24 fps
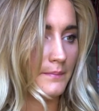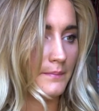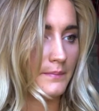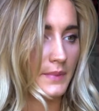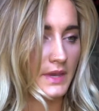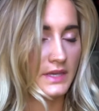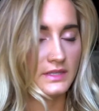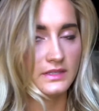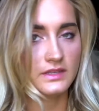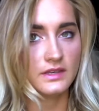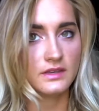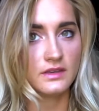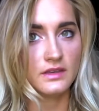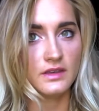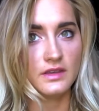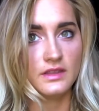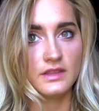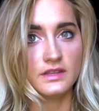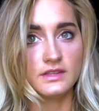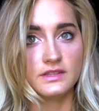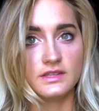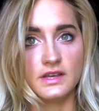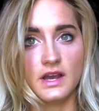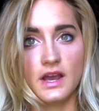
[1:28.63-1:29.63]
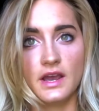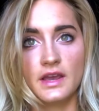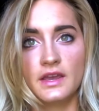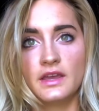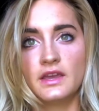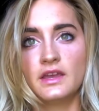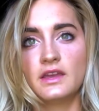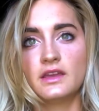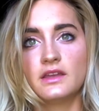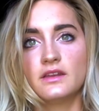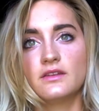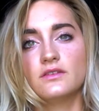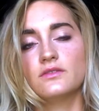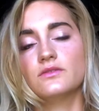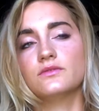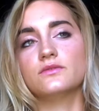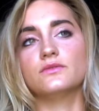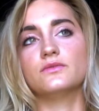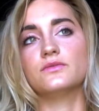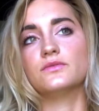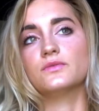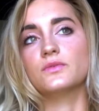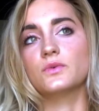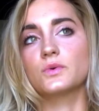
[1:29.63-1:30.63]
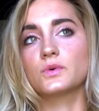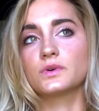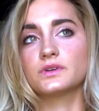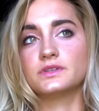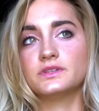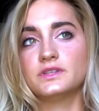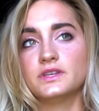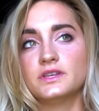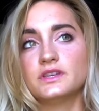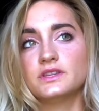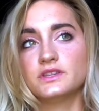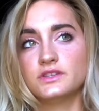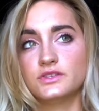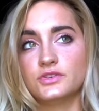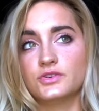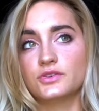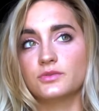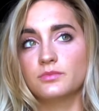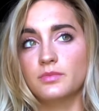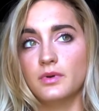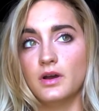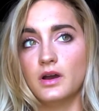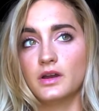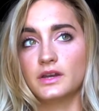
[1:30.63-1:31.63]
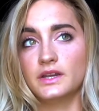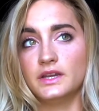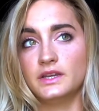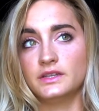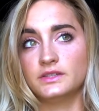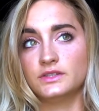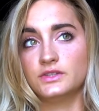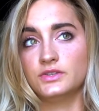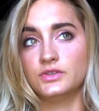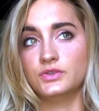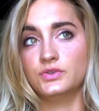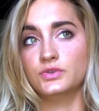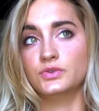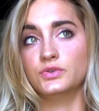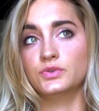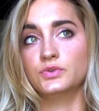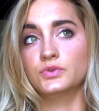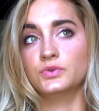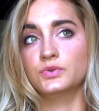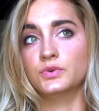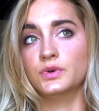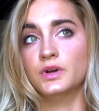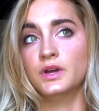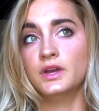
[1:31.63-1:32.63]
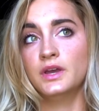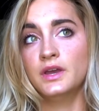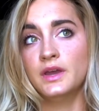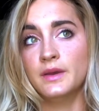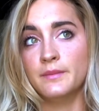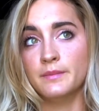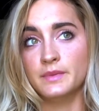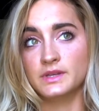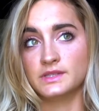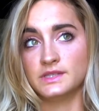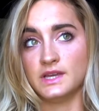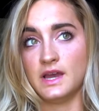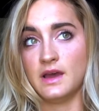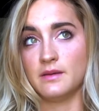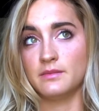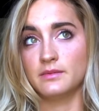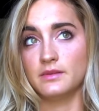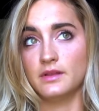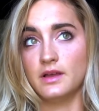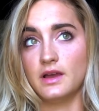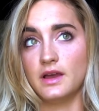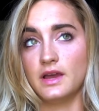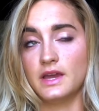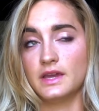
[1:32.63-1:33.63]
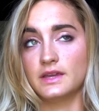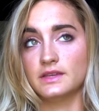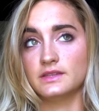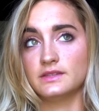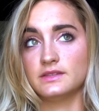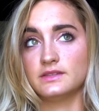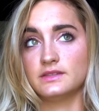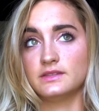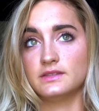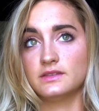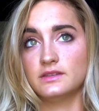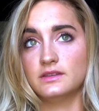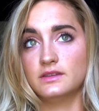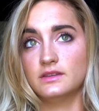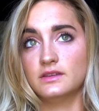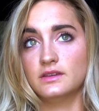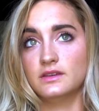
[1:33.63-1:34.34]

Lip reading: basically the diet forces your body to metabolize